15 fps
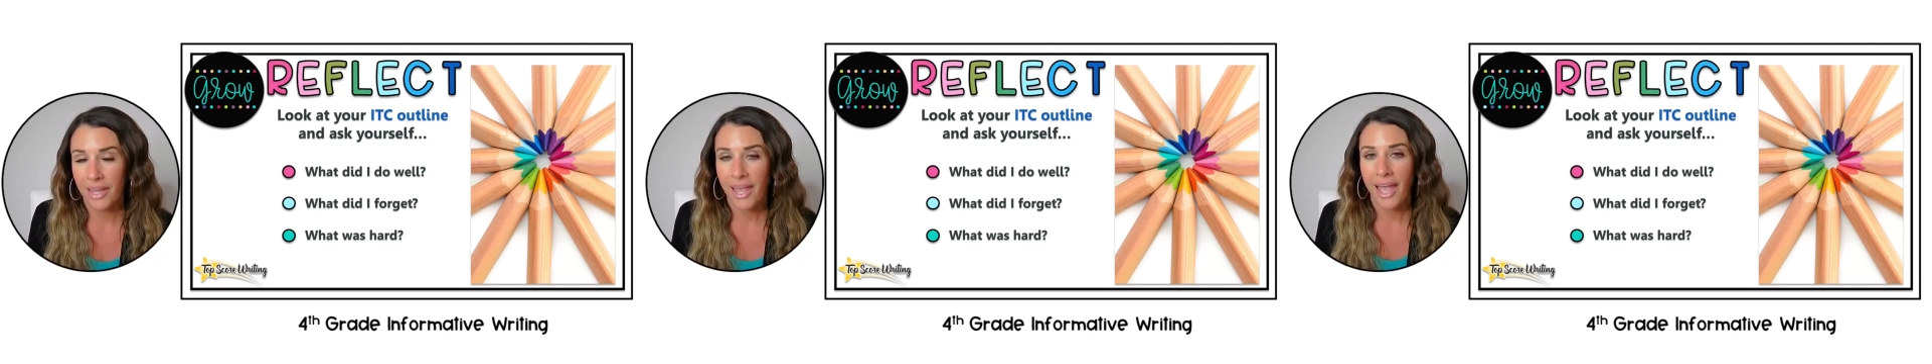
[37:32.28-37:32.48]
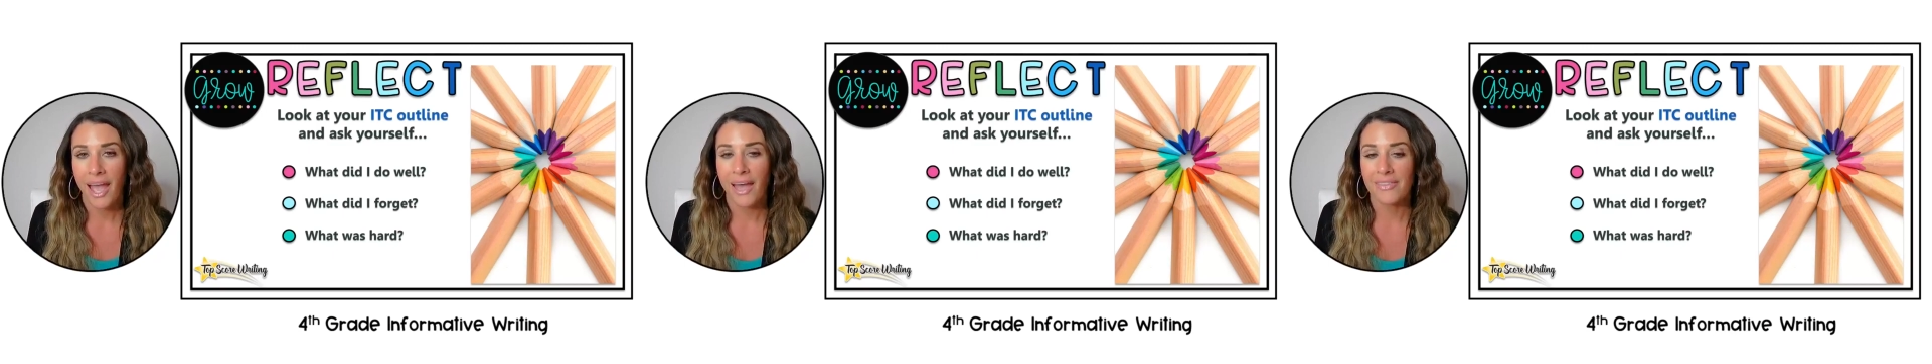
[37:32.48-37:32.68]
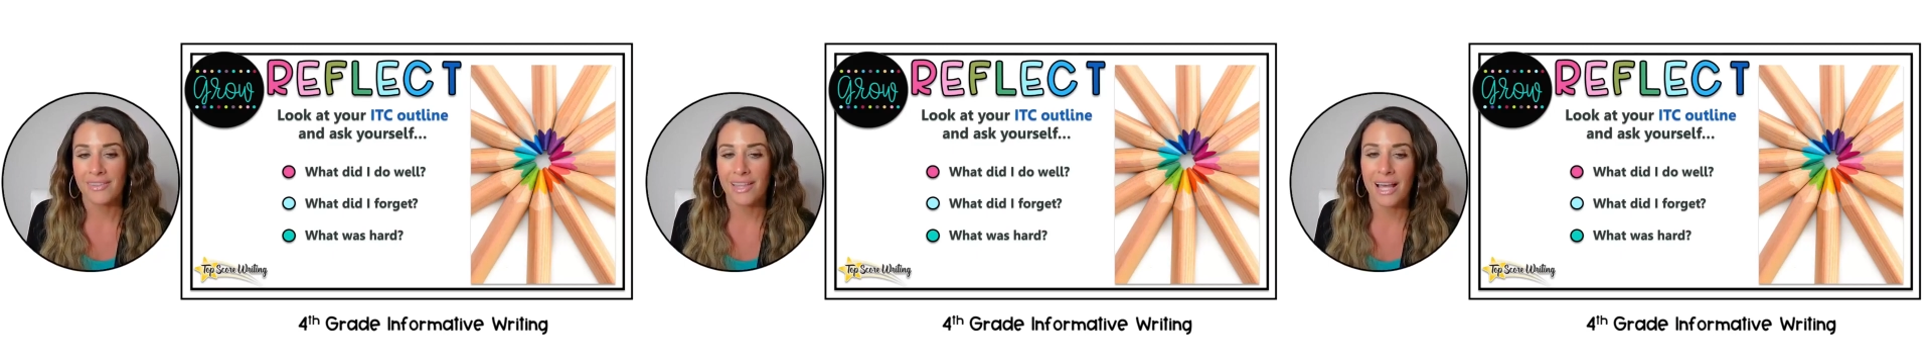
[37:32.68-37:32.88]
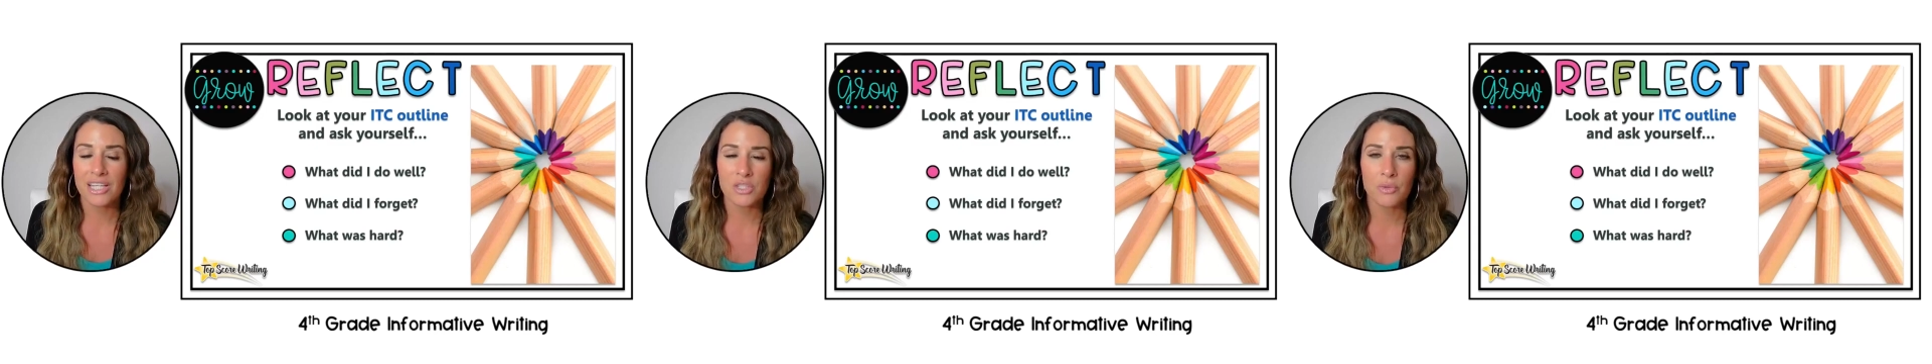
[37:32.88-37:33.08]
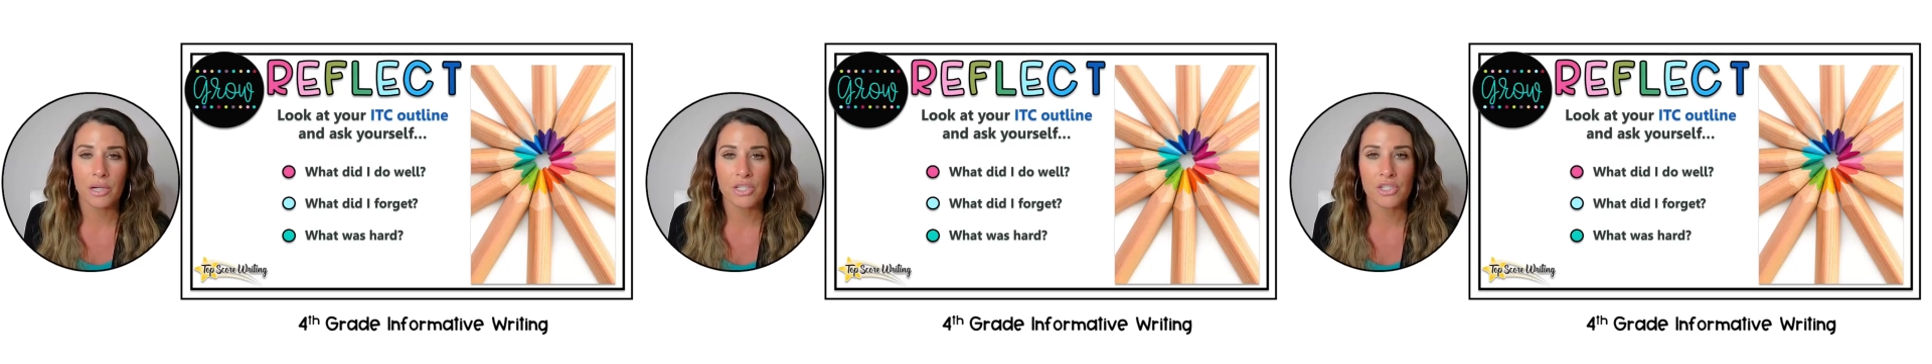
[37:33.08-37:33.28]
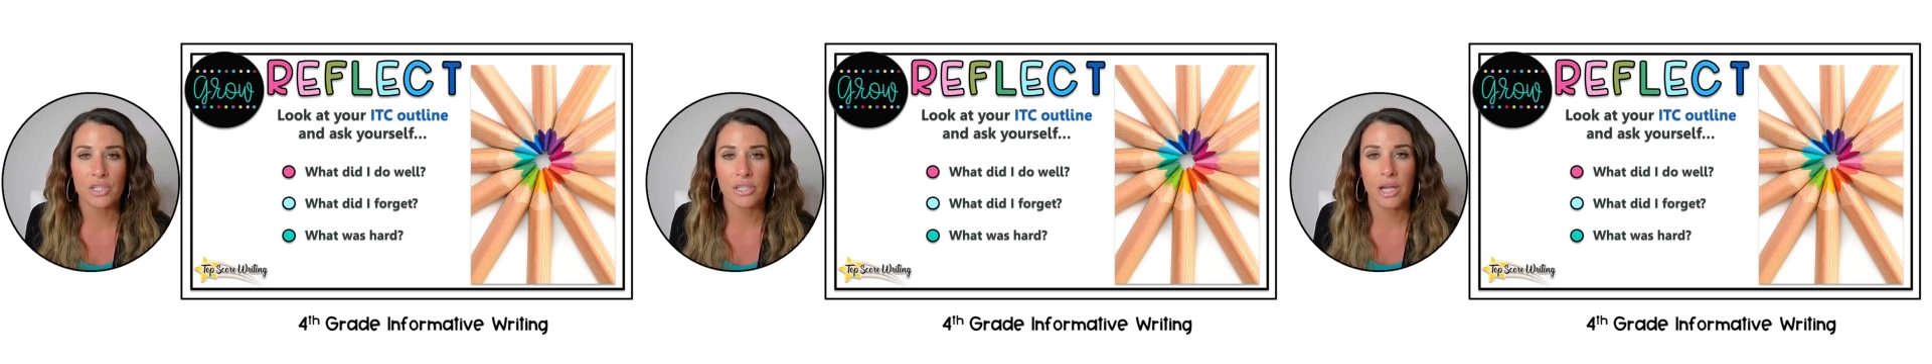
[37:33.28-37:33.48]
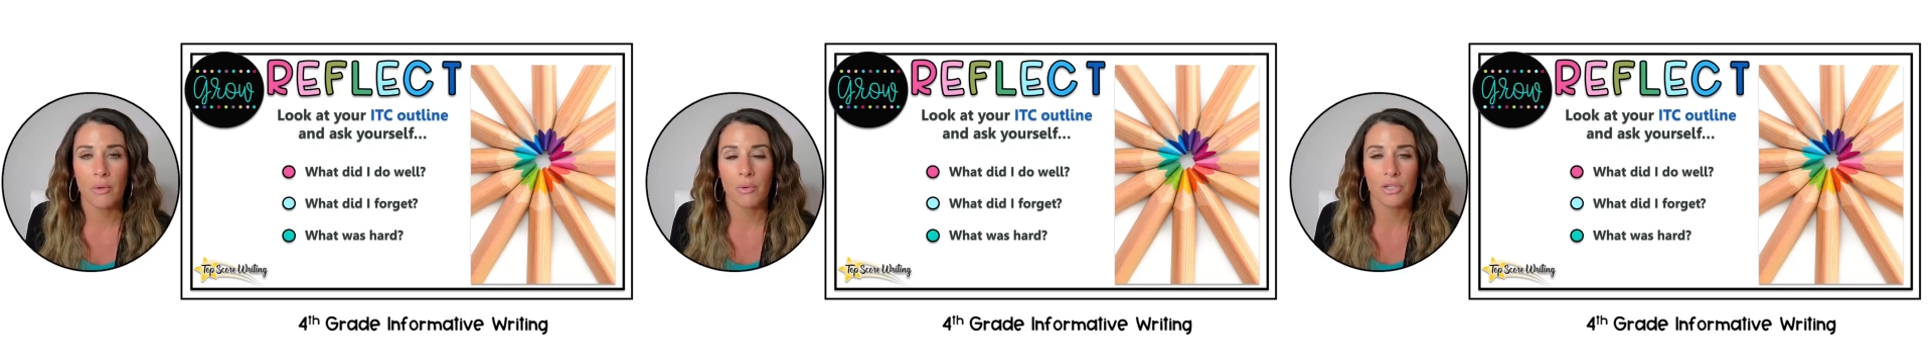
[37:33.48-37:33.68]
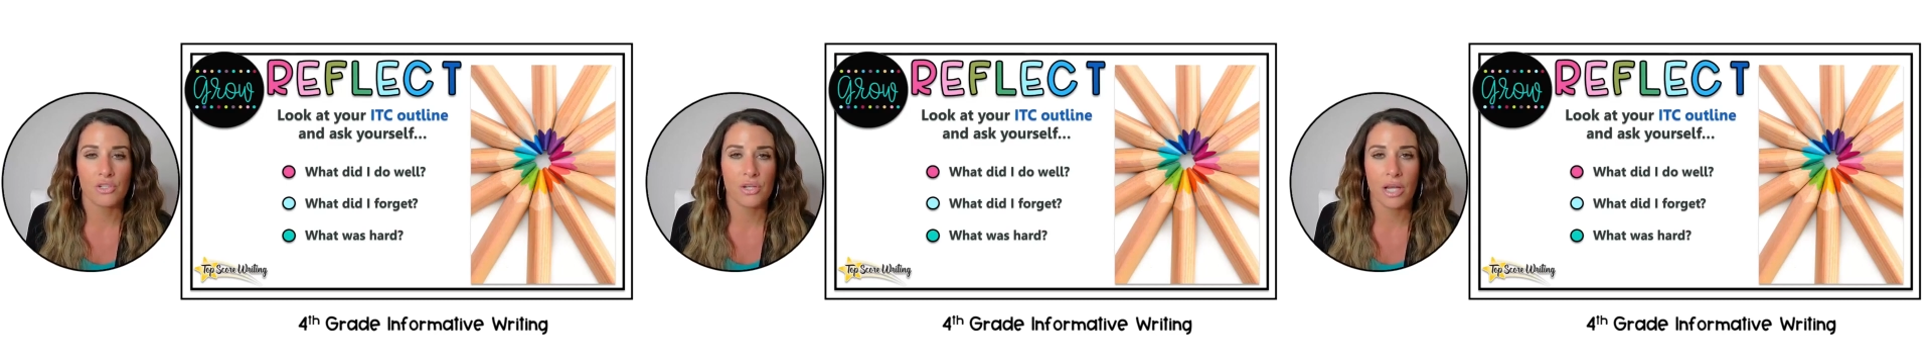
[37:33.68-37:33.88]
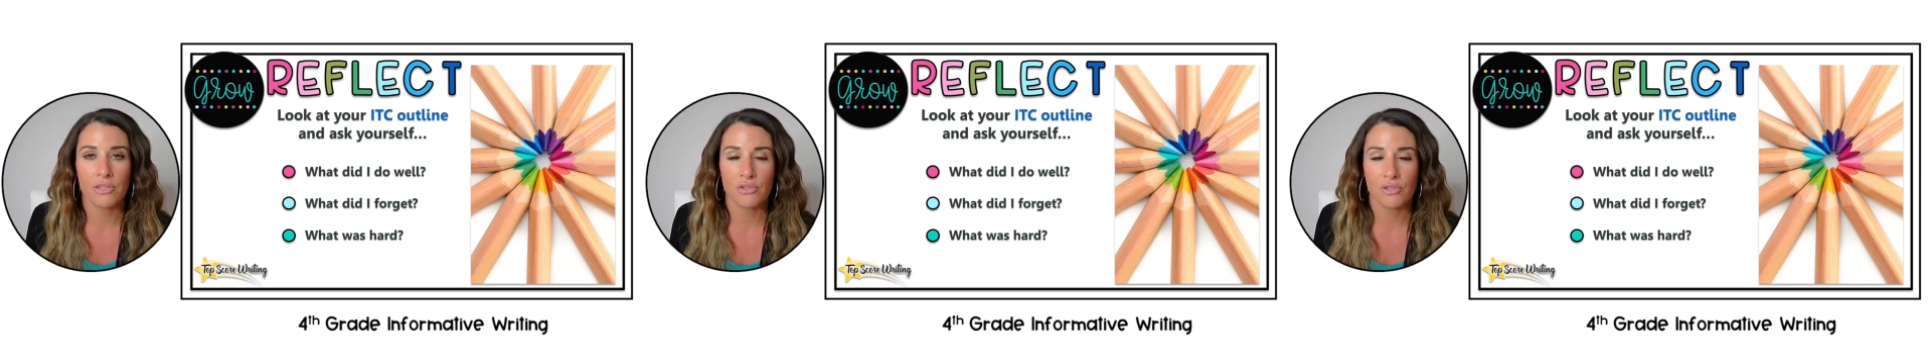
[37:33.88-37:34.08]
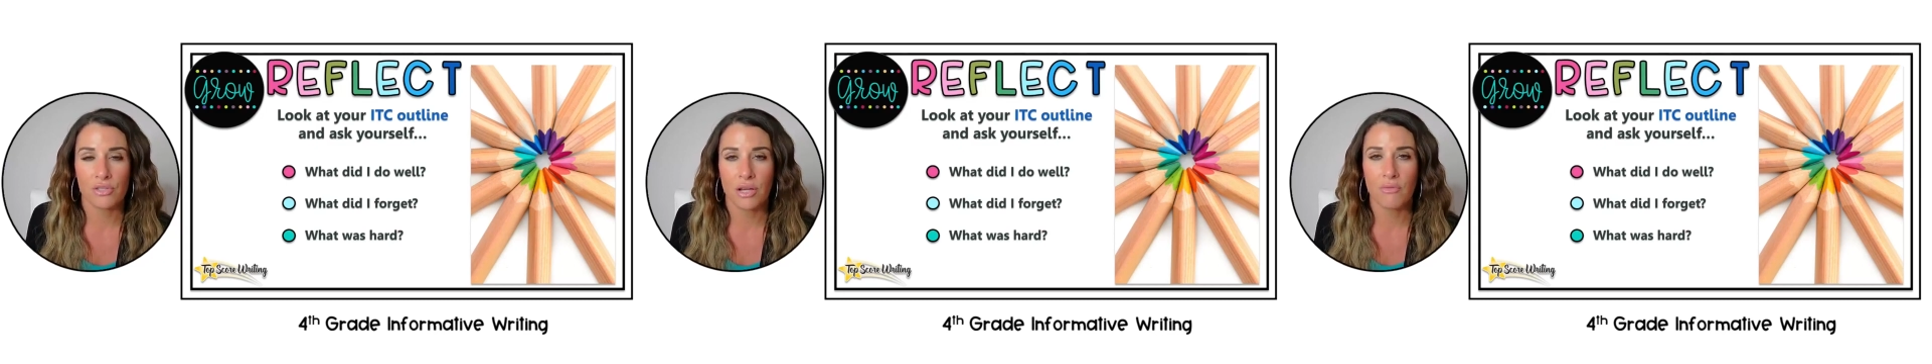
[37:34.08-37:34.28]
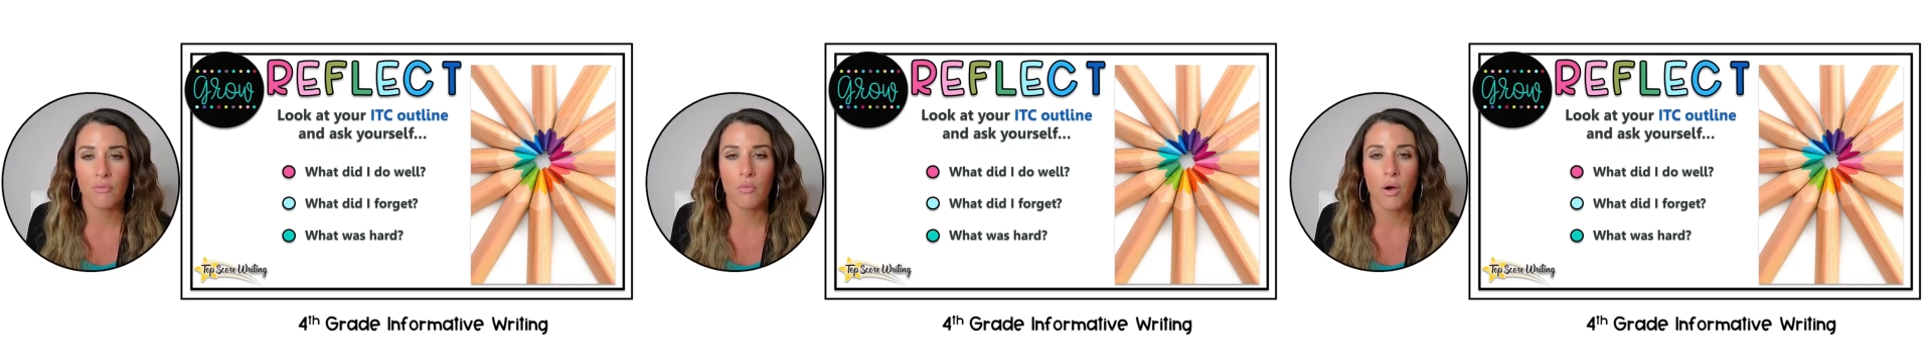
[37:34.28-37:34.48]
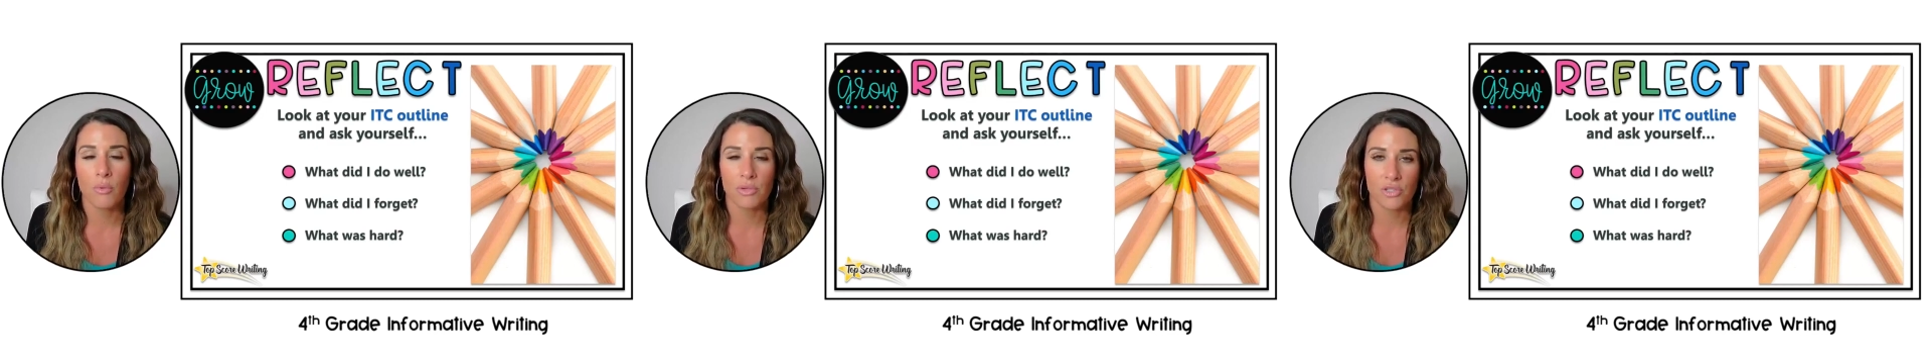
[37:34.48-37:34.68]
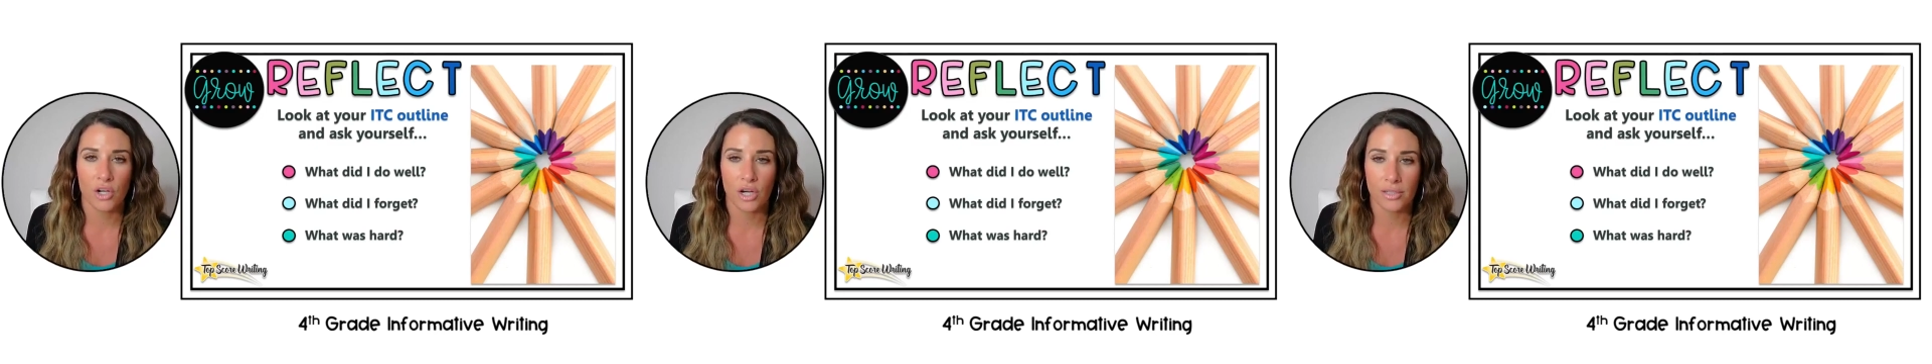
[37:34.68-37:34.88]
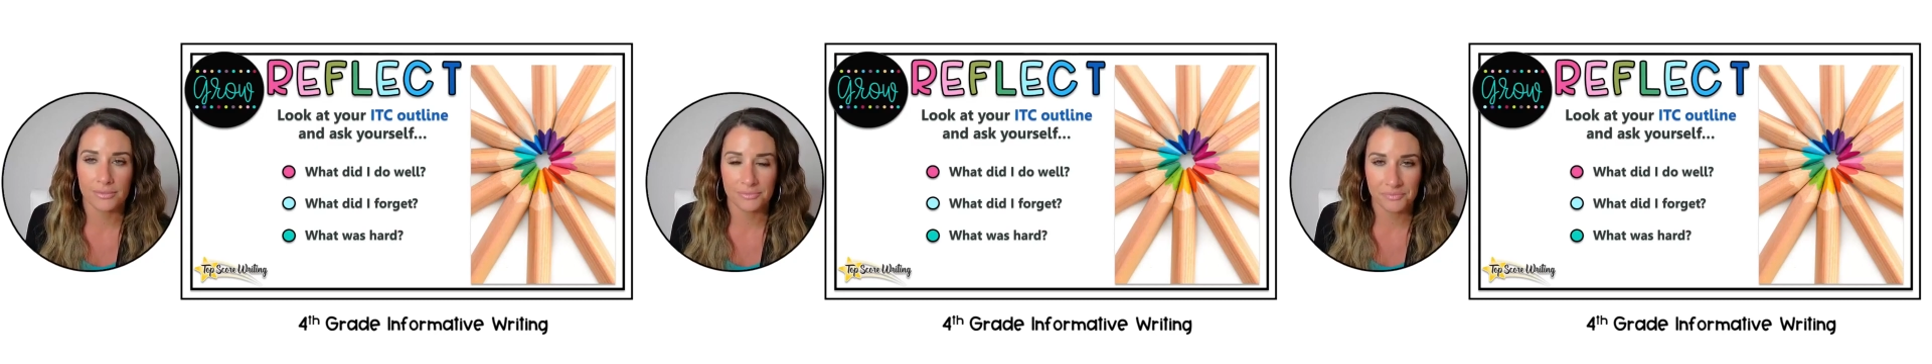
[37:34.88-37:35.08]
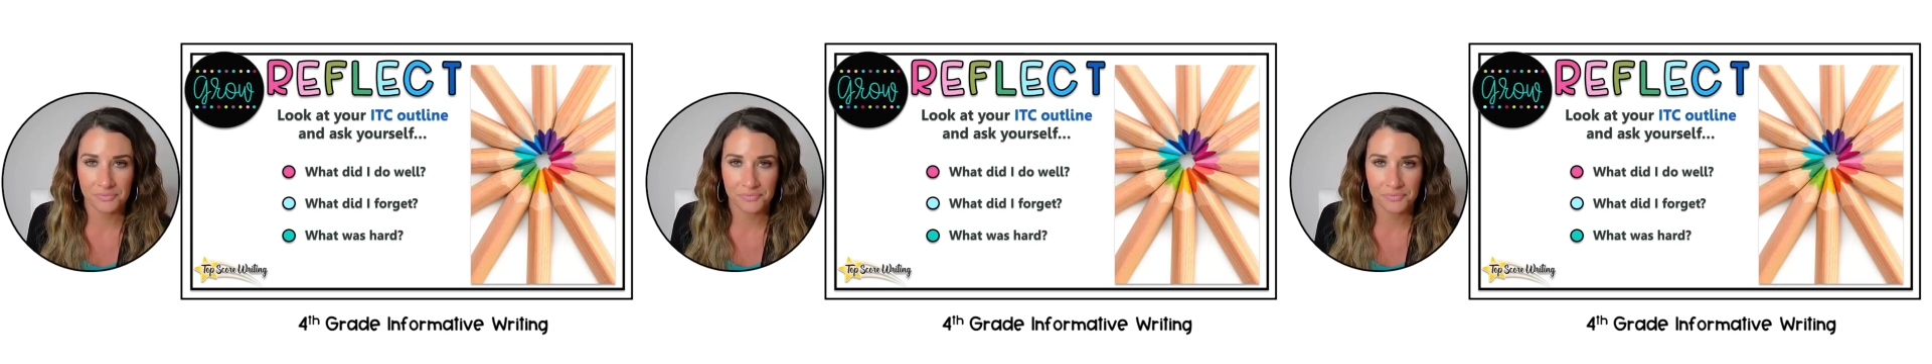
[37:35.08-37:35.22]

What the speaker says: And the last question, I want you to ask yourself, what was hard?